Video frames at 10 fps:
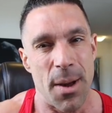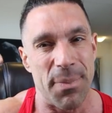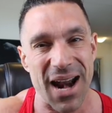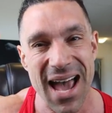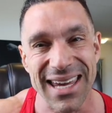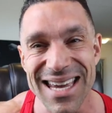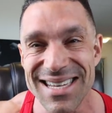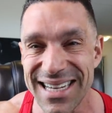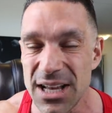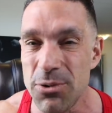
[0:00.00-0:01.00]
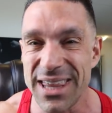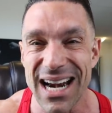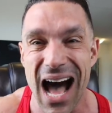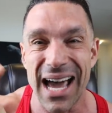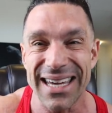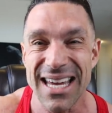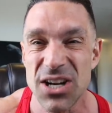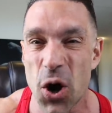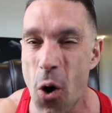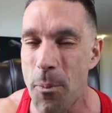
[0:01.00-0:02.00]
But I can deal with it. I
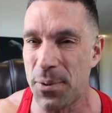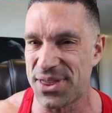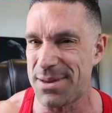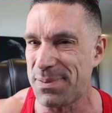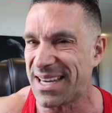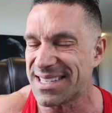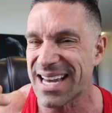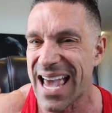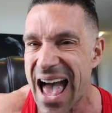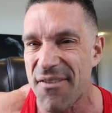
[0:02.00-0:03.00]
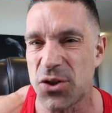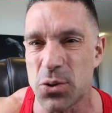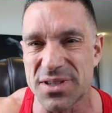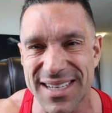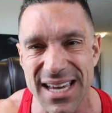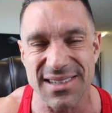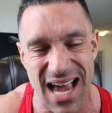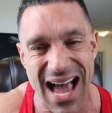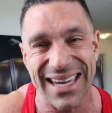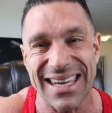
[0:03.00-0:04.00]
can cope with it because I have those
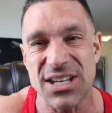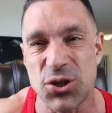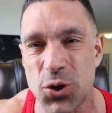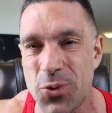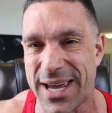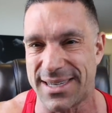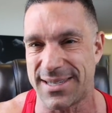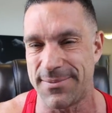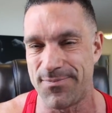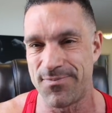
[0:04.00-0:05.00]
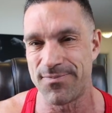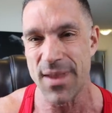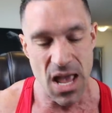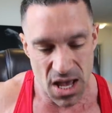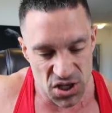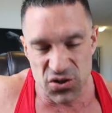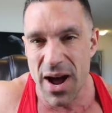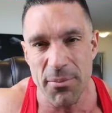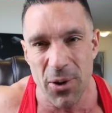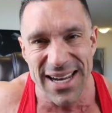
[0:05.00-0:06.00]
skills. I can do it. So
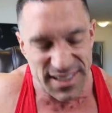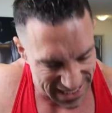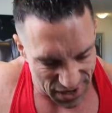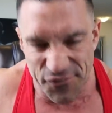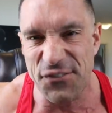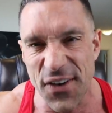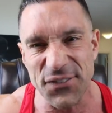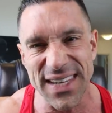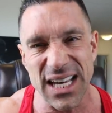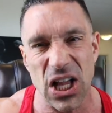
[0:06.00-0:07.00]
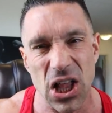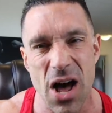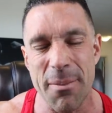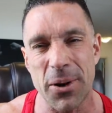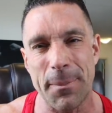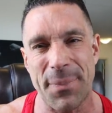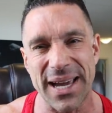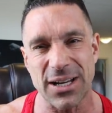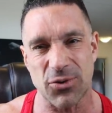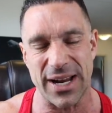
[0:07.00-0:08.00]
I'm racing a 50 kilometer
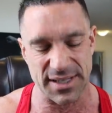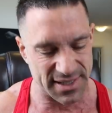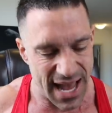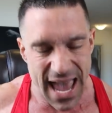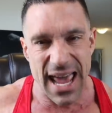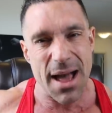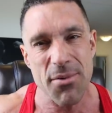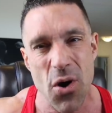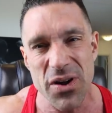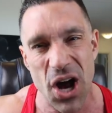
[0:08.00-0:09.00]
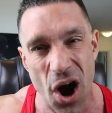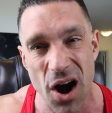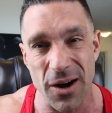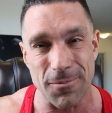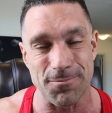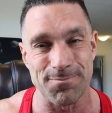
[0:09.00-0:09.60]
bike race and I'm going hard.